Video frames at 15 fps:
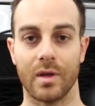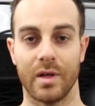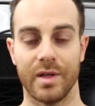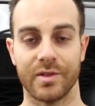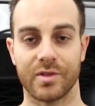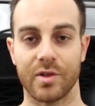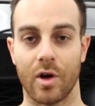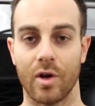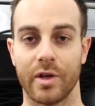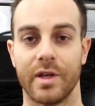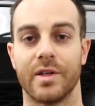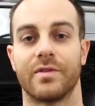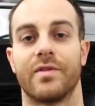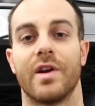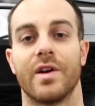Install
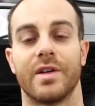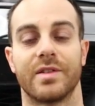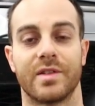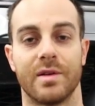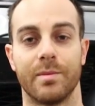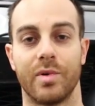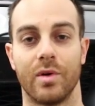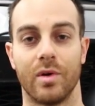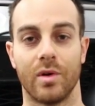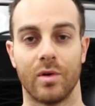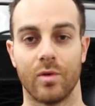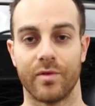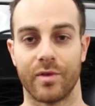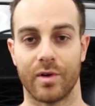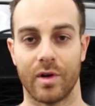is very simple
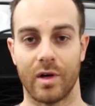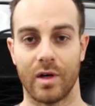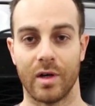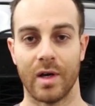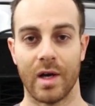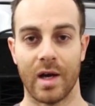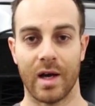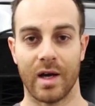overall.